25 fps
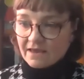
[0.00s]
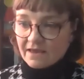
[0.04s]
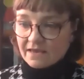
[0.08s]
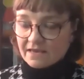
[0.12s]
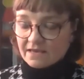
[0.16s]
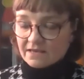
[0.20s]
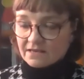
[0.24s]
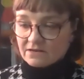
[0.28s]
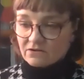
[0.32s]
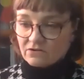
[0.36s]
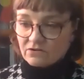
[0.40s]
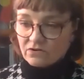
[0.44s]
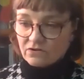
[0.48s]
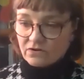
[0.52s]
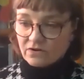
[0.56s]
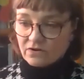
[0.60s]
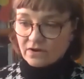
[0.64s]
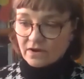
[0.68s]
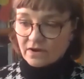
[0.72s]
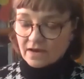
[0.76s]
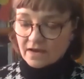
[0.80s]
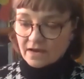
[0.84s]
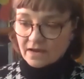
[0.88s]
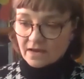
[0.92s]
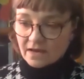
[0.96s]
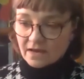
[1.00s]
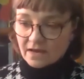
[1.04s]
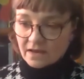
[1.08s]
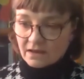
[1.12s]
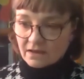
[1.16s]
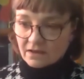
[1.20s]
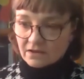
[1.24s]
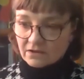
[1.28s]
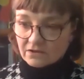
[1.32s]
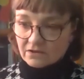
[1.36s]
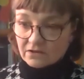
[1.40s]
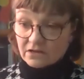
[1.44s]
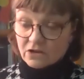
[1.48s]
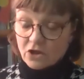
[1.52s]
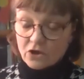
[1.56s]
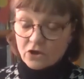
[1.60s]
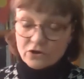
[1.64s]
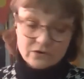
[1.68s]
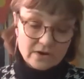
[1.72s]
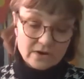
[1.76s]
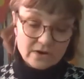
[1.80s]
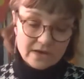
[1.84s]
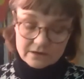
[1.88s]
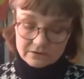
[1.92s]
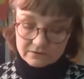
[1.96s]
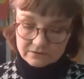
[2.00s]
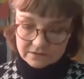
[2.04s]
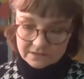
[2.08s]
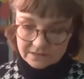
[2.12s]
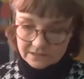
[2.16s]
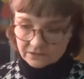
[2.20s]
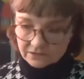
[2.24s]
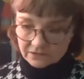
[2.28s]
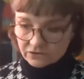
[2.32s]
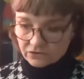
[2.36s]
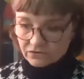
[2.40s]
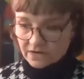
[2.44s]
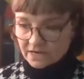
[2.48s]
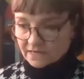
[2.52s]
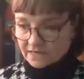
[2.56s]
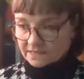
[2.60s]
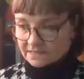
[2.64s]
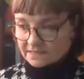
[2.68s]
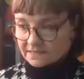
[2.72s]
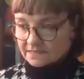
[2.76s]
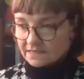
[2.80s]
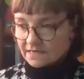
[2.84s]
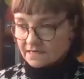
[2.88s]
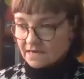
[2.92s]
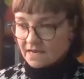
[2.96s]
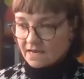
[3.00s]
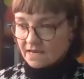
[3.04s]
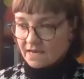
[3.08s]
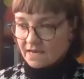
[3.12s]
in uh, local health district,